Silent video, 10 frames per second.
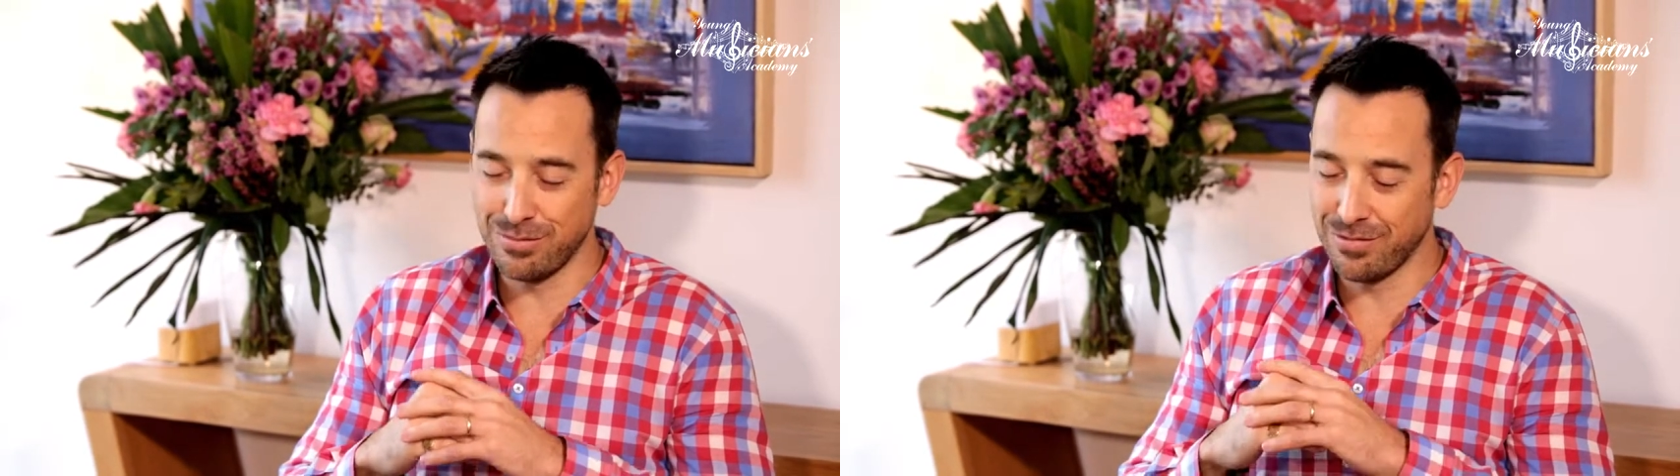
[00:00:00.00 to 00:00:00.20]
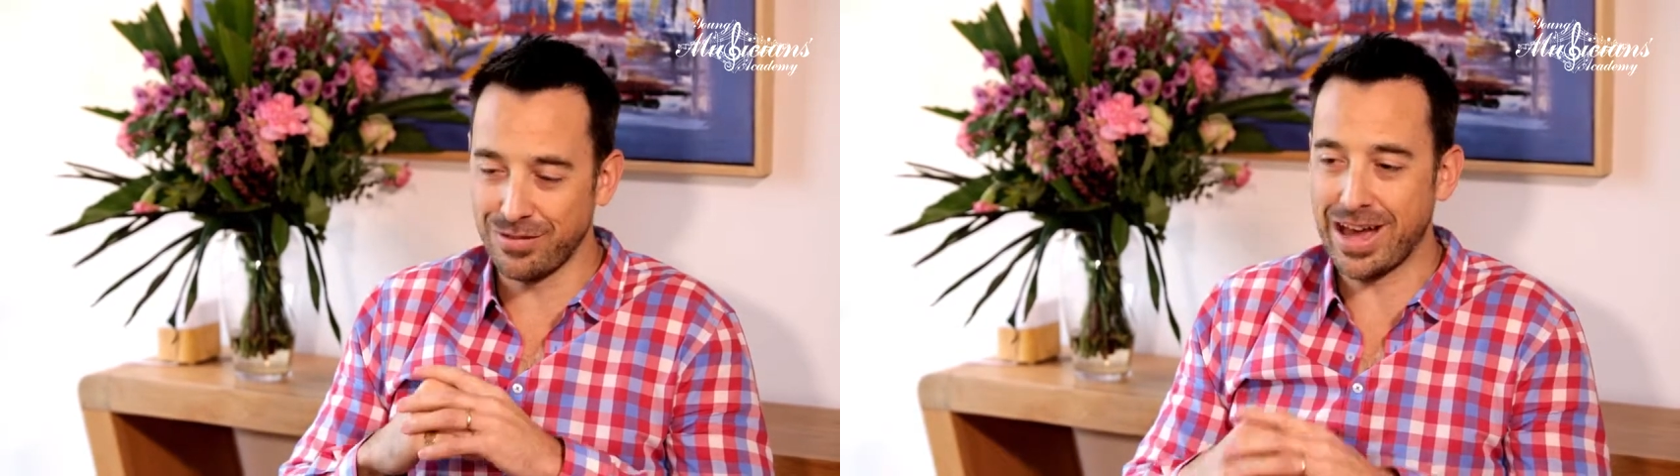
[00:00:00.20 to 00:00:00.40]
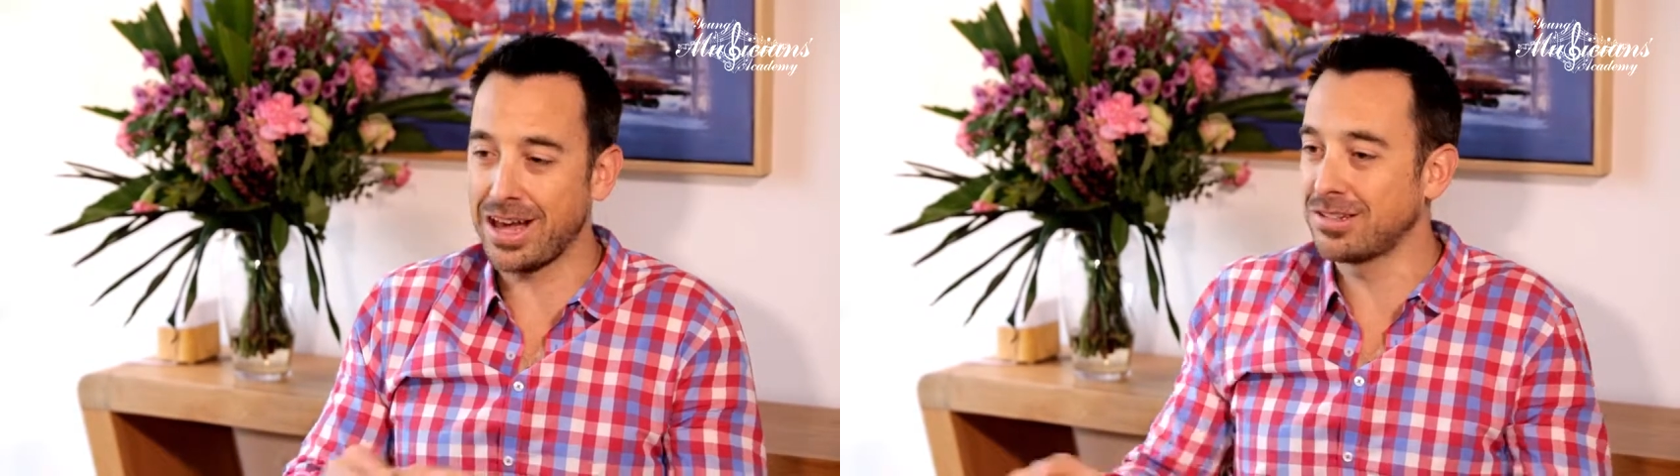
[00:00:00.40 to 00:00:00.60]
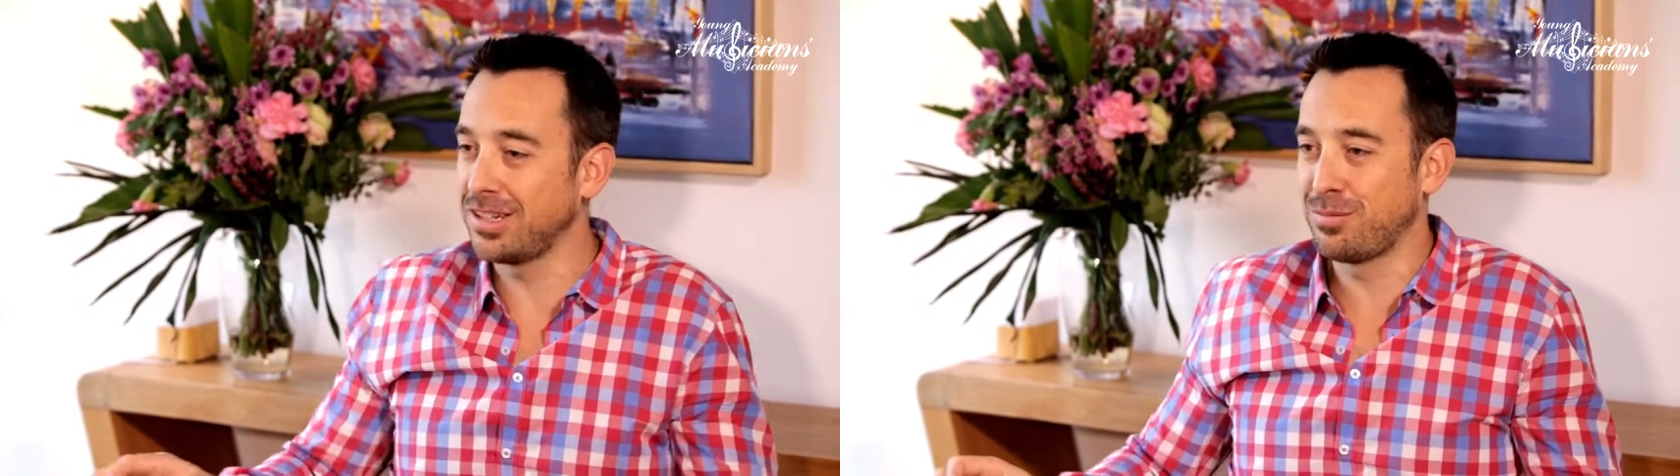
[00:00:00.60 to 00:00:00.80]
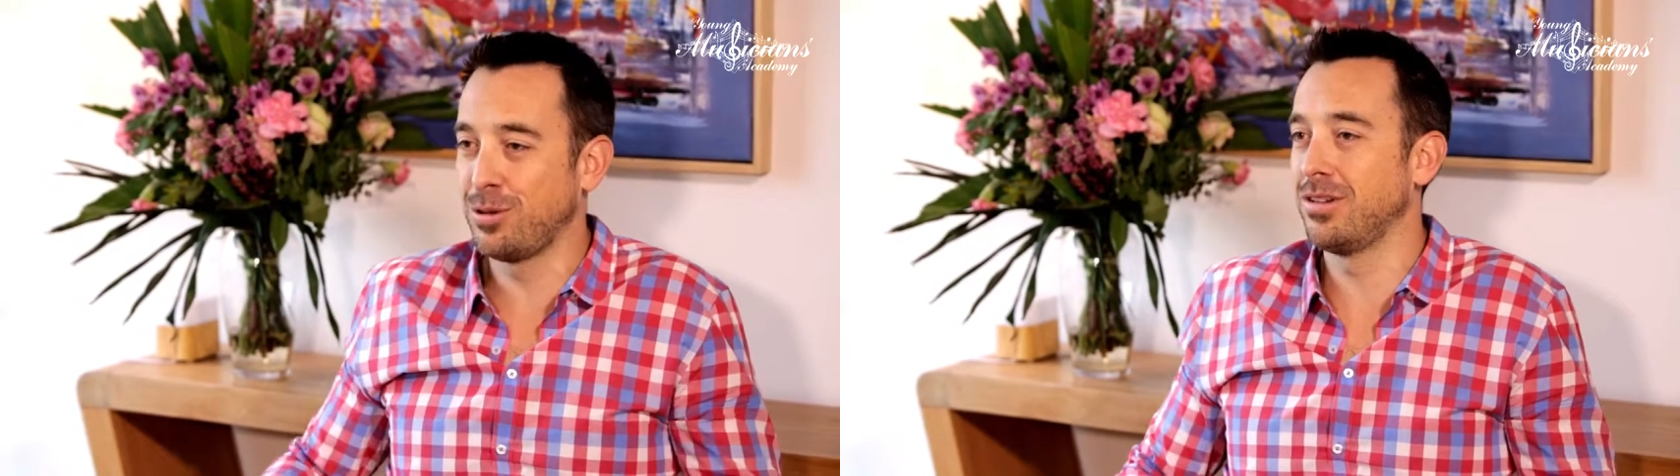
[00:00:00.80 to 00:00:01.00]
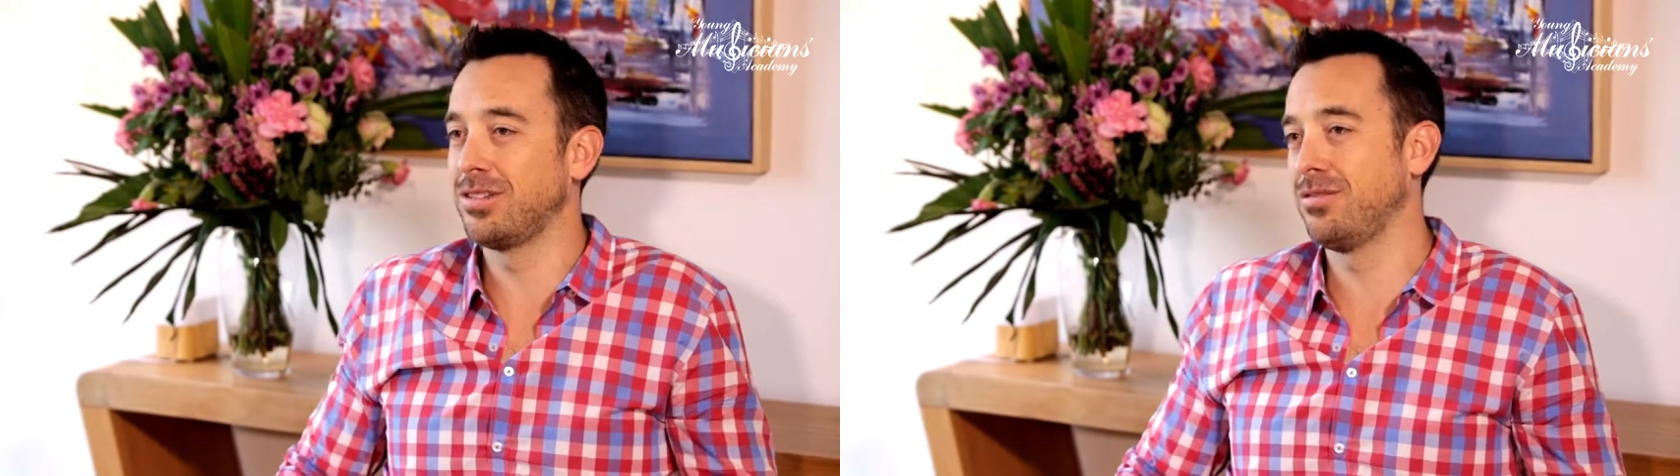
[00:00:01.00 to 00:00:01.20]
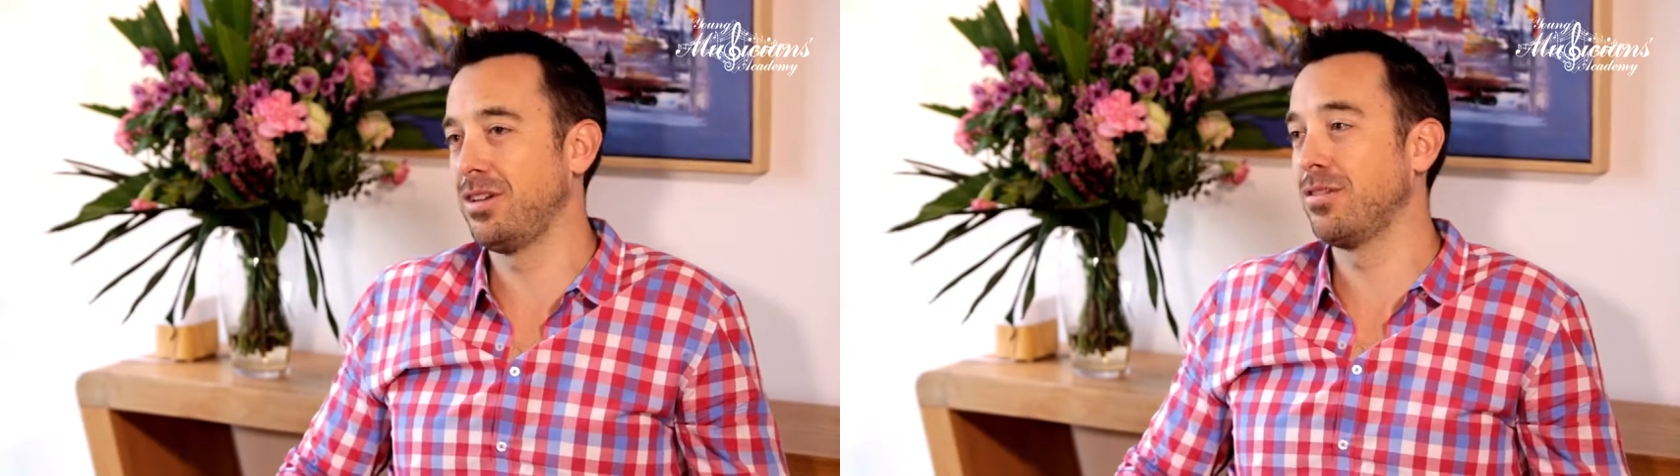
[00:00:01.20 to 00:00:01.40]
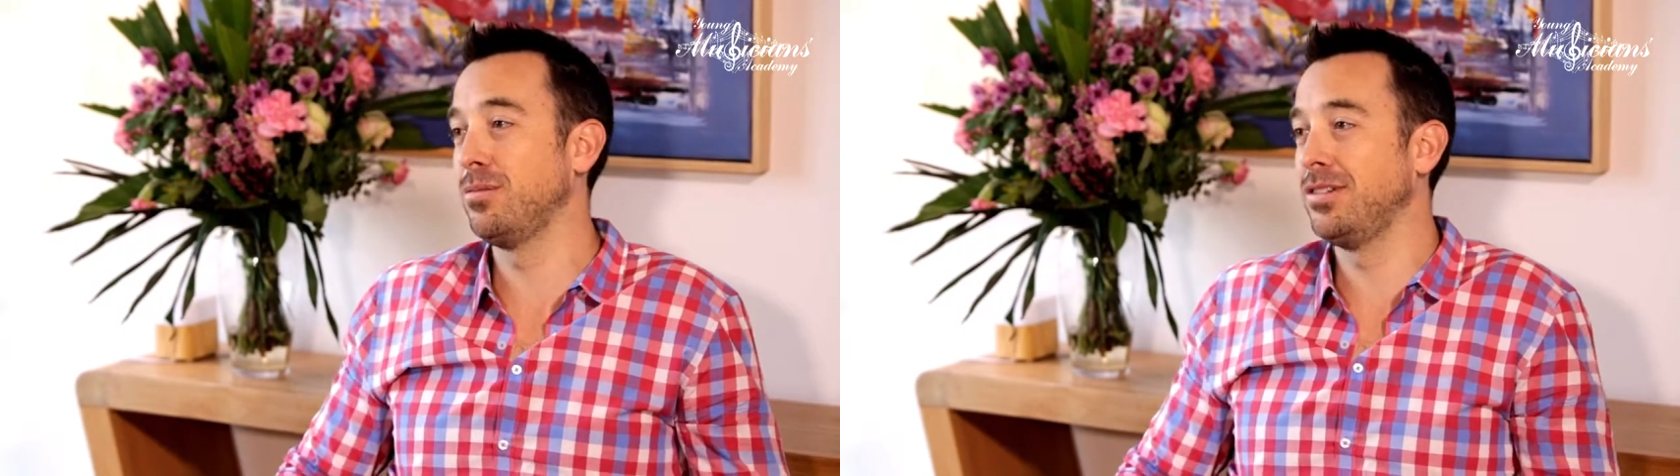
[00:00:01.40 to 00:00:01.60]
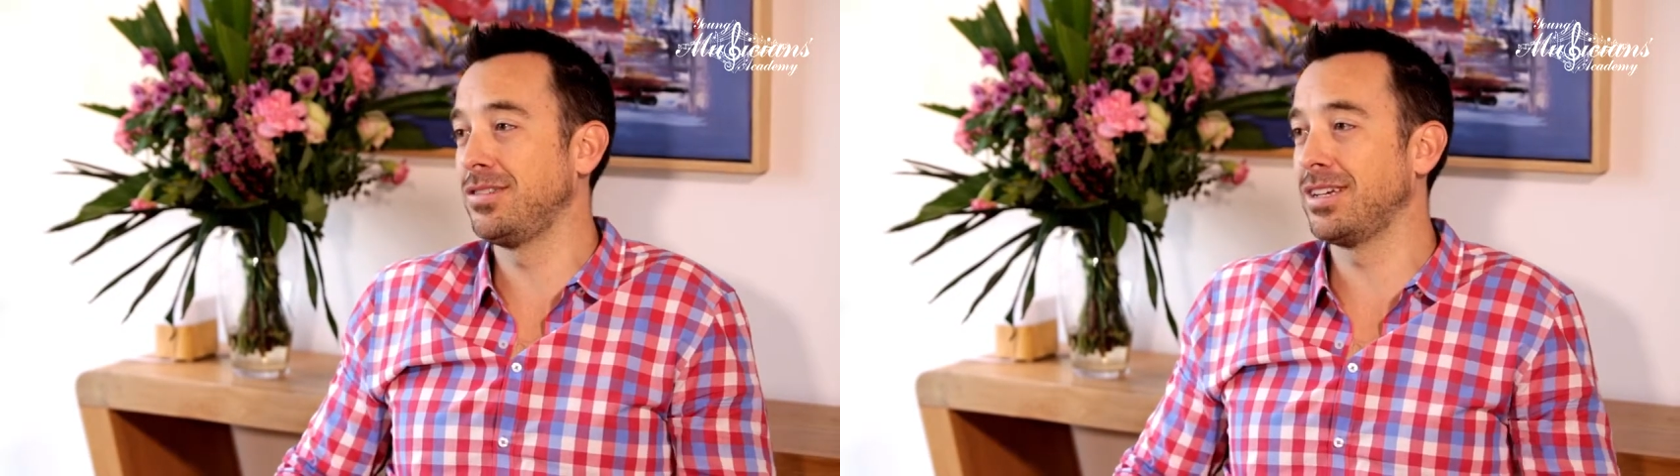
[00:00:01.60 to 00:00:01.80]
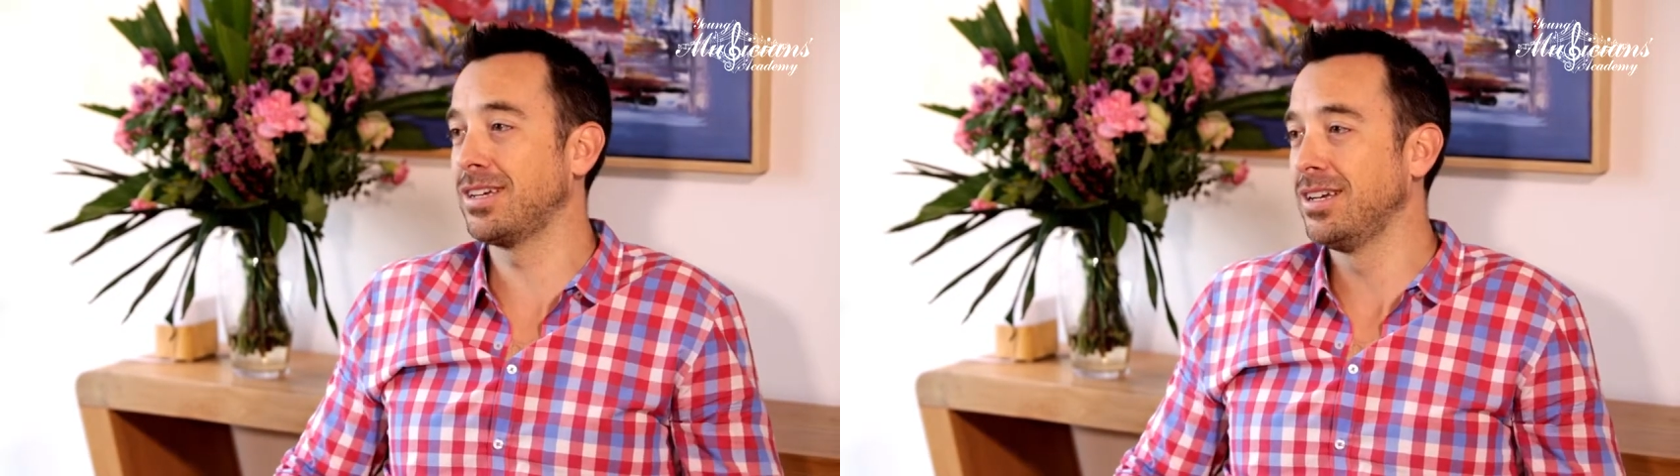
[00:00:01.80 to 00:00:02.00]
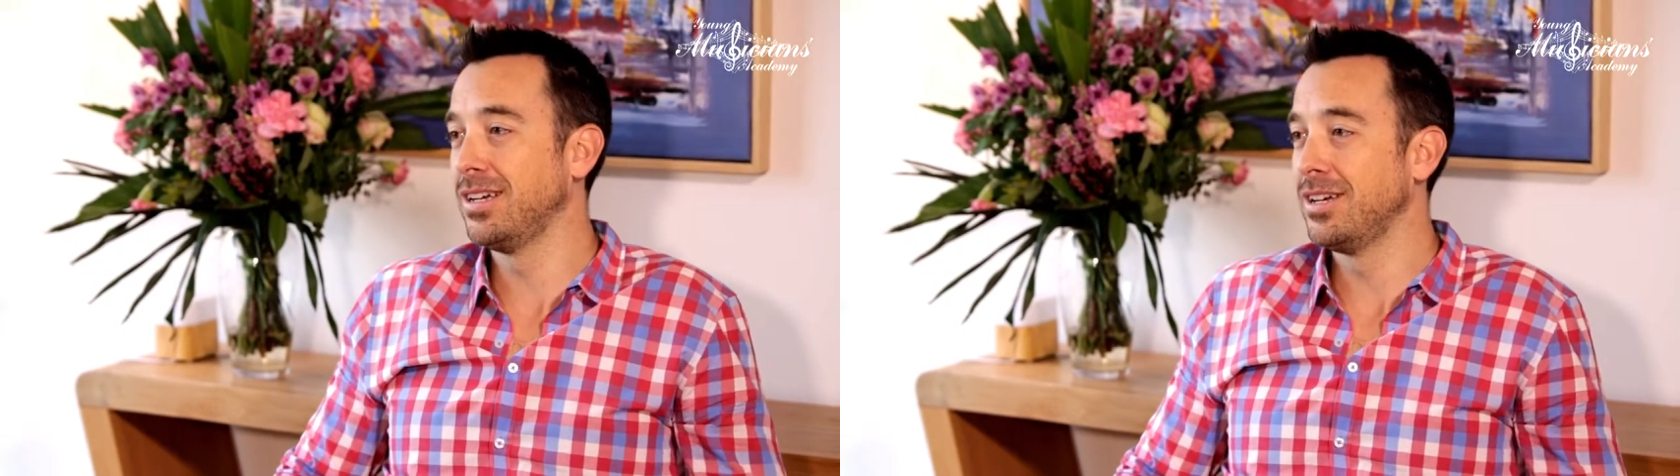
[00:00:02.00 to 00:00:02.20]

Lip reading: vast experience of different music.